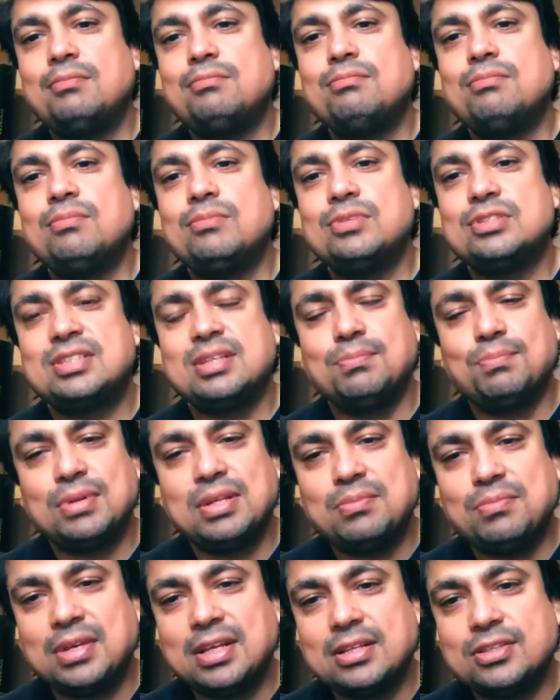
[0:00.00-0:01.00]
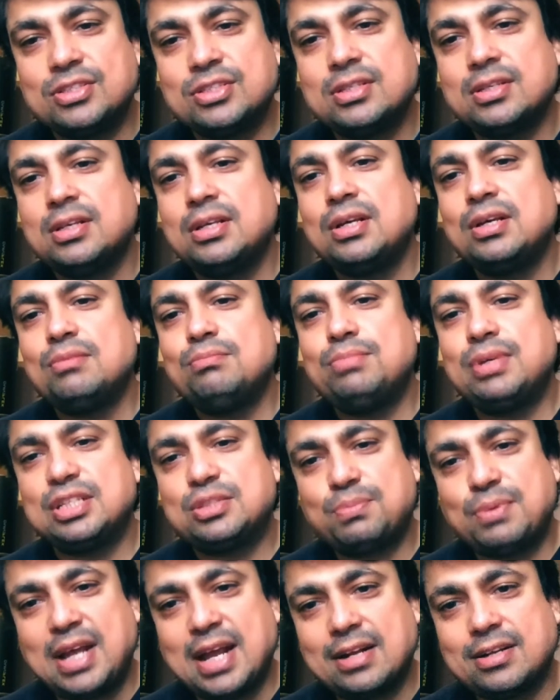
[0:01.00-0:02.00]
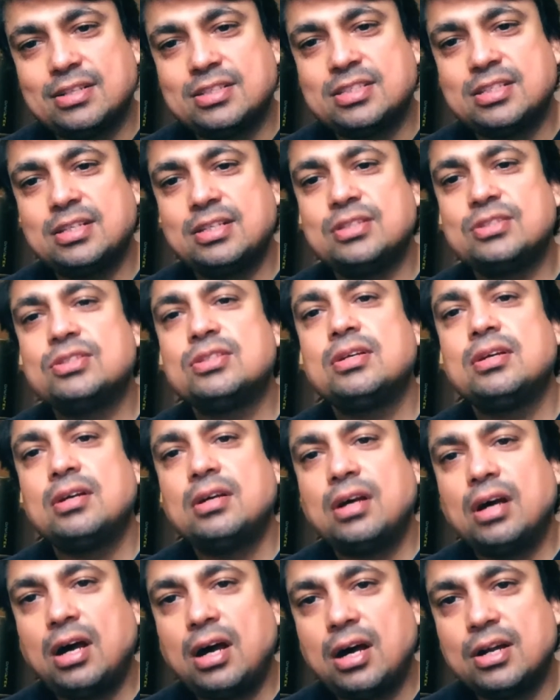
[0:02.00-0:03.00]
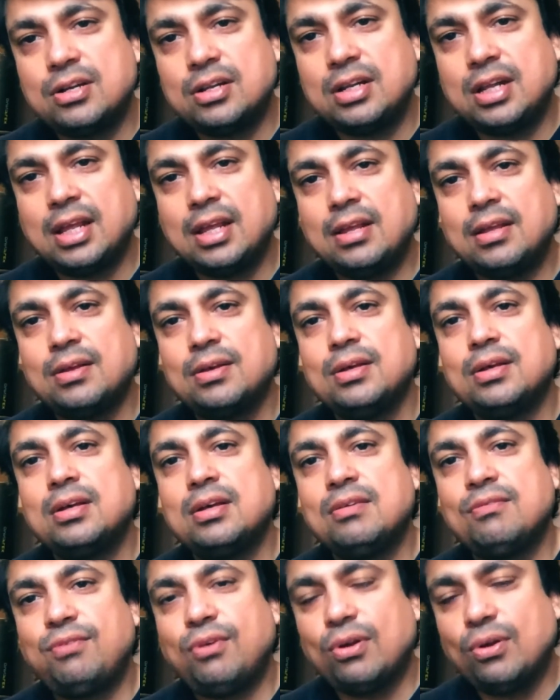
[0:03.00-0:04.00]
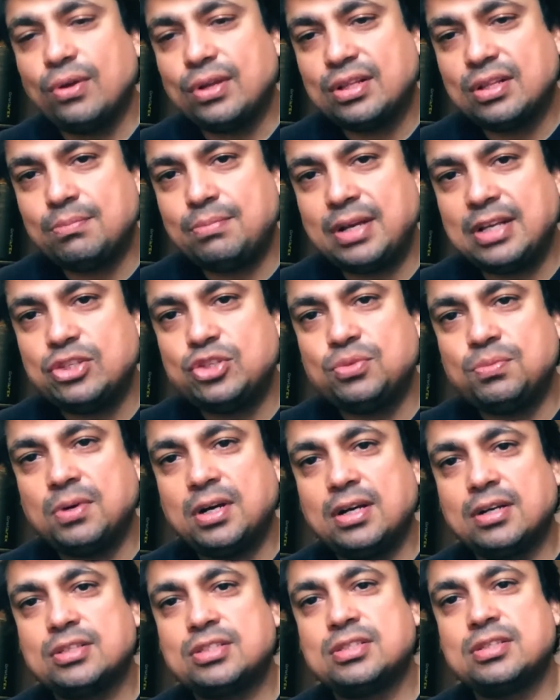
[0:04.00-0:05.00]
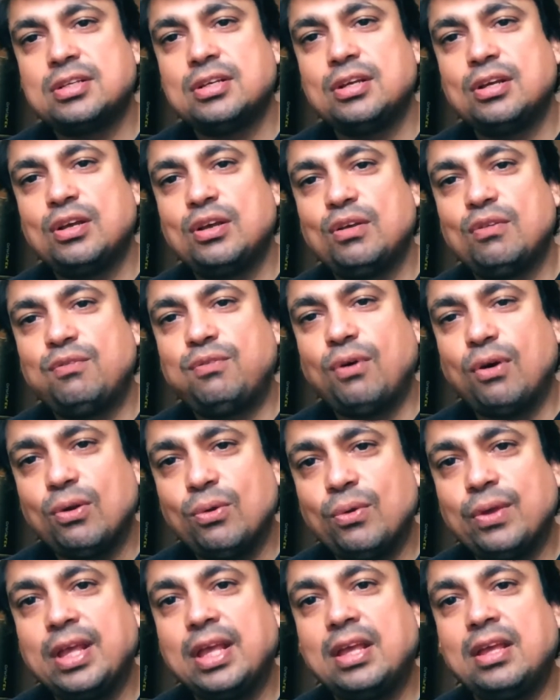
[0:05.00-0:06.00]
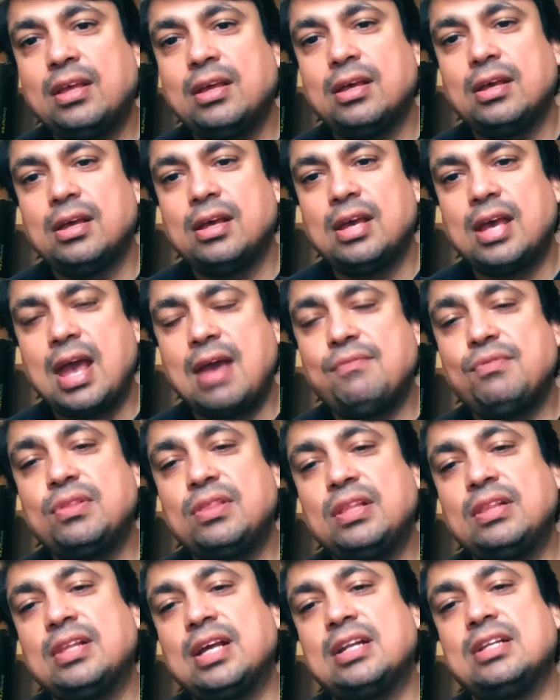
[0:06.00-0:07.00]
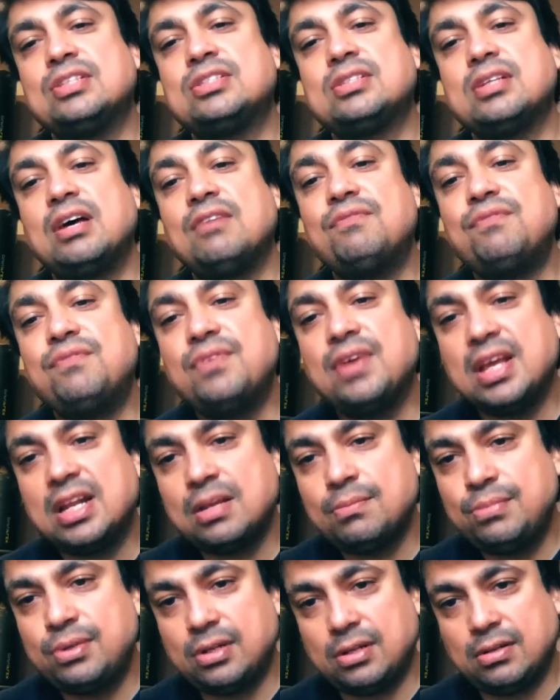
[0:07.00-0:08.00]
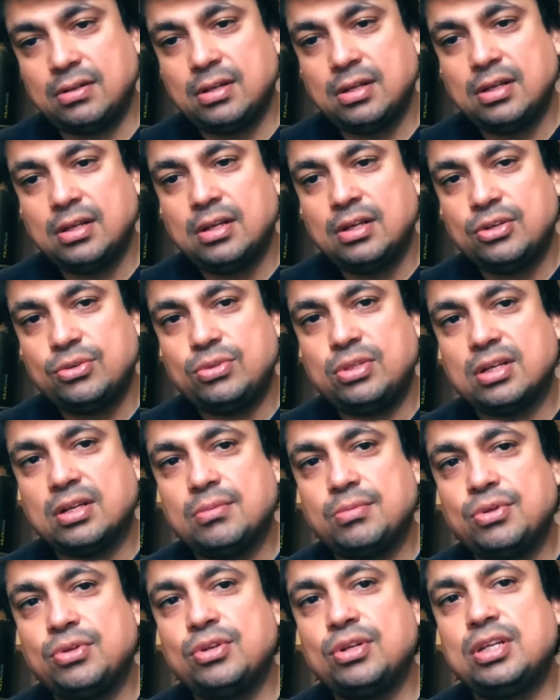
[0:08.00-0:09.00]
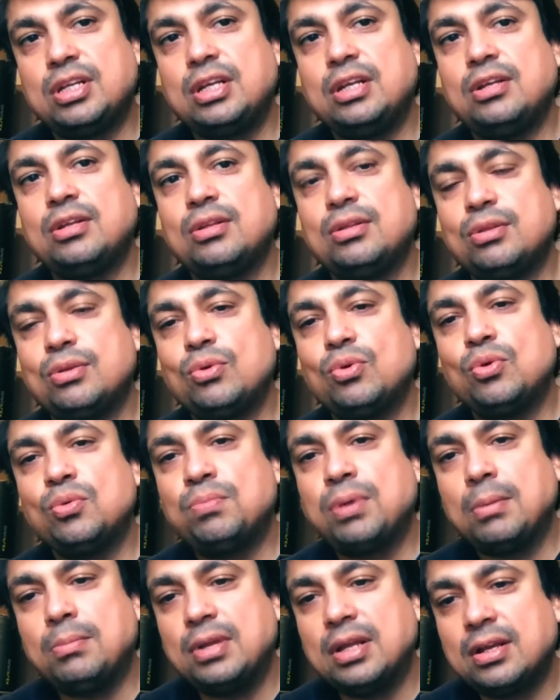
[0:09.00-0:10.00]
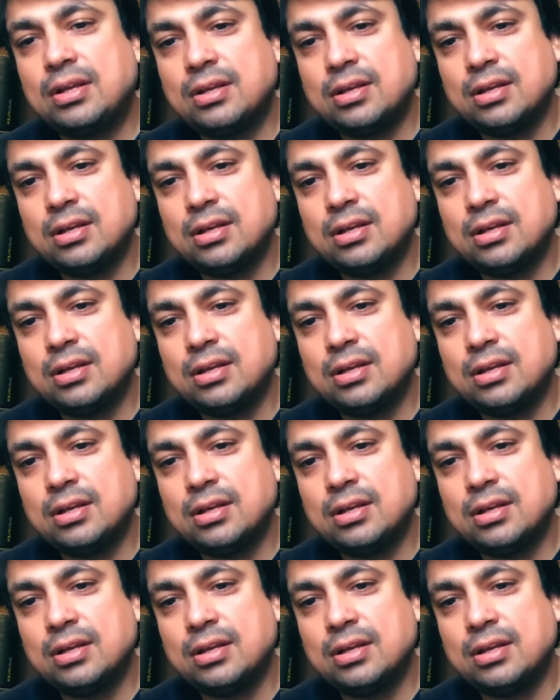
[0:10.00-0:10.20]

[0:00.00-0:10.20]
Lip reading: simply means best practices, hardening, following the benchmarks, following everything that is available to the community through public,